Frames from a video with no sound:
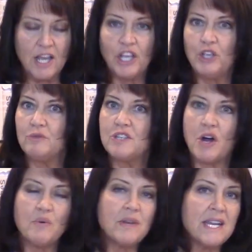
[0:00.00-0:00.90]
You
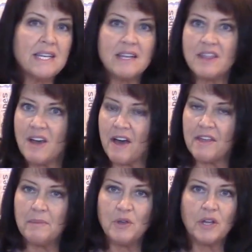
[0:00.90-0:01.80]
don't need to thaw
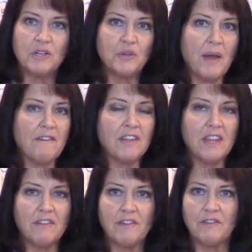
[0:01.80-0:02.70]
them. You can do
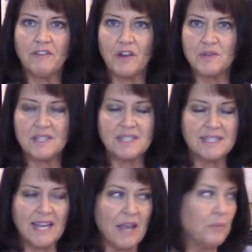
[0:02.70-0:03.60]
everything from frozen
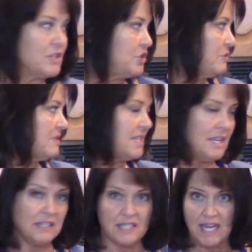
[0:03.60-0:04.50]
state, which you've
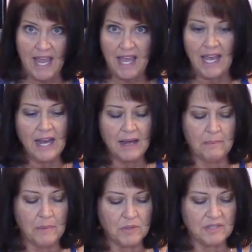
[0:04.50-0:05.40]
seen today.
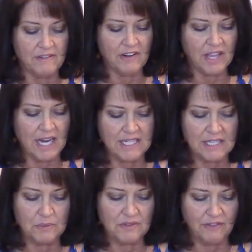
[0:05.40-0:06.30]
Most everything I
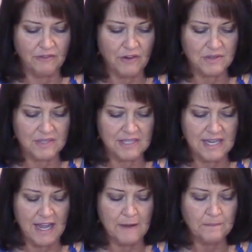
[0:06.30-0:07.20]
did was from frozen
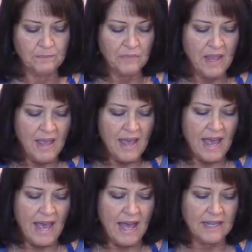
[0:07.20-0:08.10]
state.
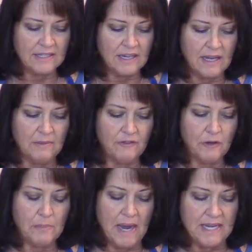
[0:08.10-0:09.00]
And
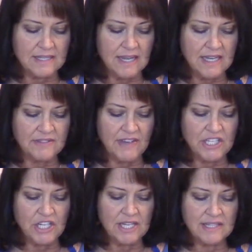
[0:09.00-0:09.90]
for bite-sized
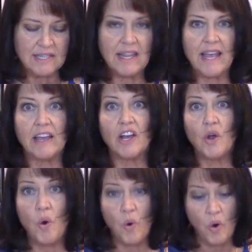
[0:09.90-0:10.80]
veggies like
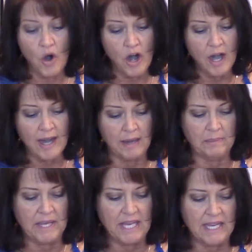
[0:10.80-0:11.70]
corn
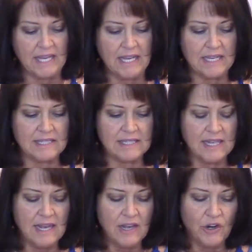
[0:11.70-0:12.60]
and peas,
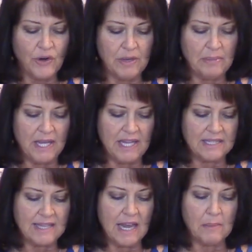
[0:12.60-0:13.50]
green
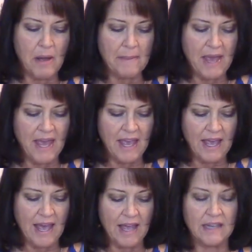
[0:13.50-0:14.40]
beans,
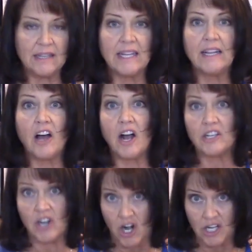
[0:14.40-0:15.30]
edamame, and little
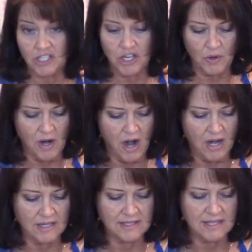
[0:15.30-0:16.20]
artichoke
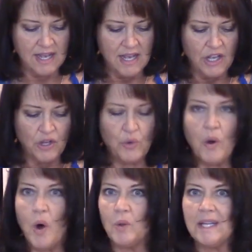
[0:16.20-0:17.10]
hearts, you
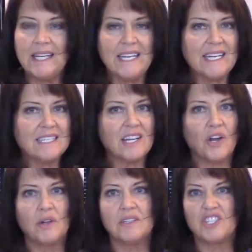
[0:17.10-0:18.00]
only need to
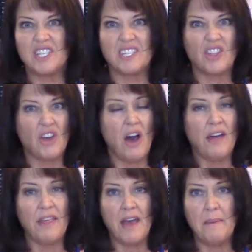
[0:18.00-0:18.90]
just thaw
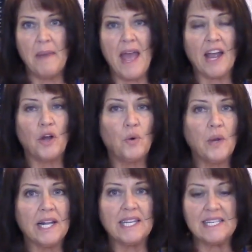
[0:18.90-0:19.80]
them and
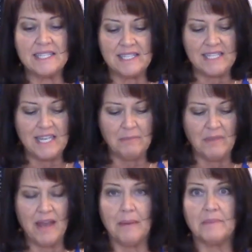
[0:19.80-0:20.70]
quickly steam
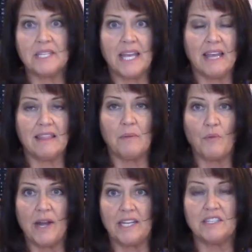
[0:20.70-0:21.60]
them to get them
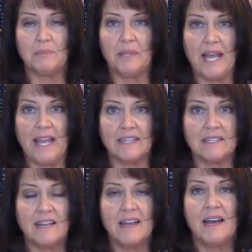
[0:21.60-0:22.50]
ready to
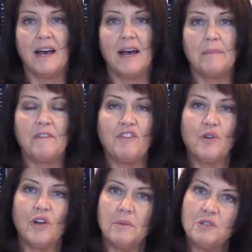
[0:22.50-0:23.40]
plate. If you
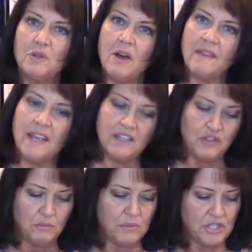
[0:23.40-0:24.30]
cook them too long, they get
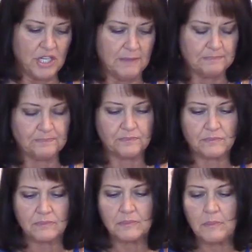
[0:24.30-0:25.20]
too mushy.
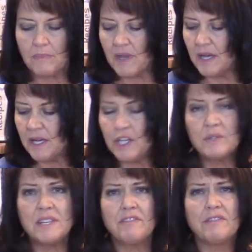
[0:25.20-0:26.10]

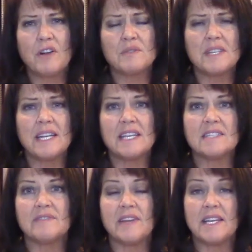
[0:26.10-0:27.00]
Using frozen
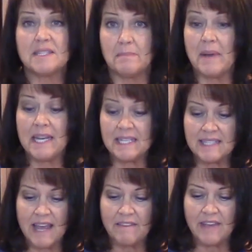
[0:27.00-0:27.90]
is money
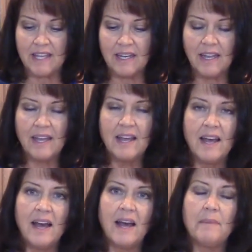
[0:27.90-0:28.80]
saving.
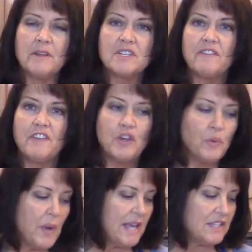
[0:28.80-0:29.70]
There's a
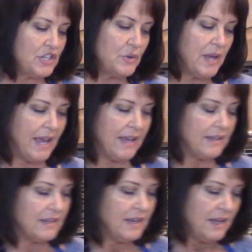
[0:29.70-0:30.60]
few ways you
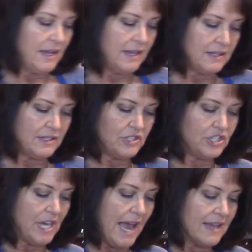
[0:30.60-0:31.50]
can
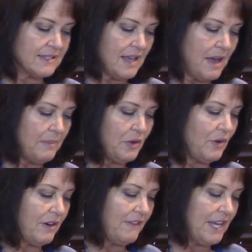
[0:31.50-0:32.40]
jazz up
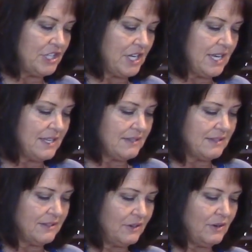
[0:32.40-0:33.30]
your
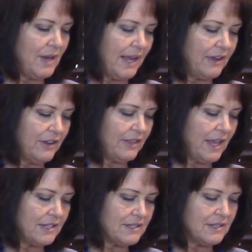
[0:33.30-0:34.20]
veggies. Oh, I cooked
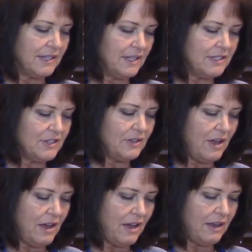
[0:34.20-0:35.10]
that just a little too
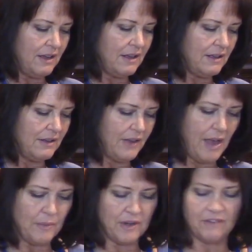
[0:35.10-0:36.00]
long.
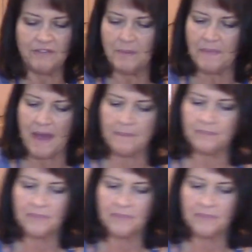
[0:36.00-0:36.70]
Okay, we're gonna flip that.